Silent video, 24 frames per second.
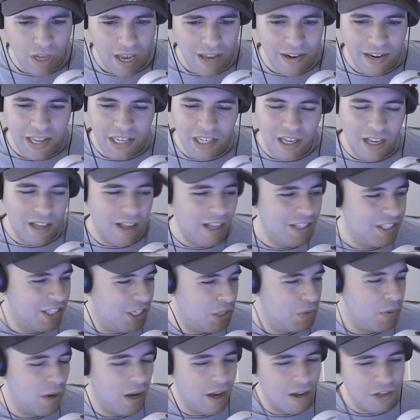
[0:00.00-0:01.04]
I, I
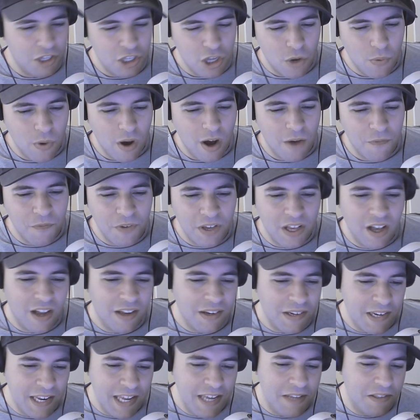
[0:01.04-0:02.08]
tell you, you know what, I think I
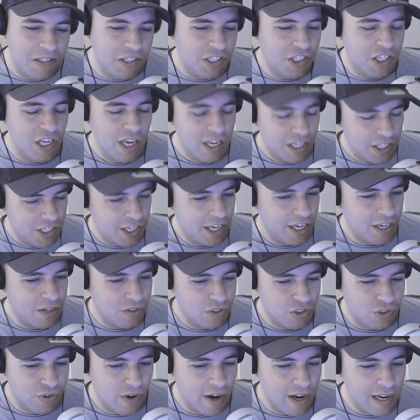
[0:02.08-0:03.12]
need to see a
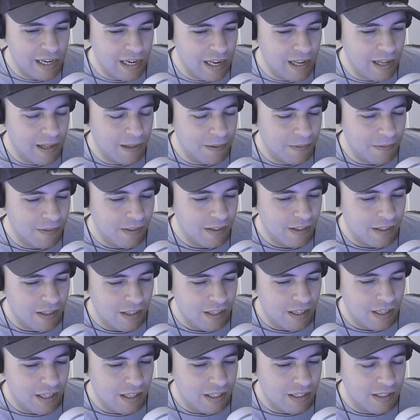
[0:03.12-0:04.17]
second trailer
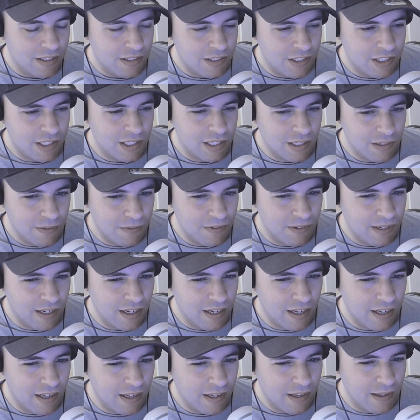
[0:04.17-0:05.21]
to
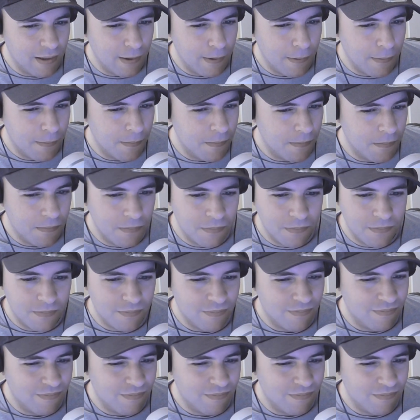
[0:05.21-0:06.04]
um,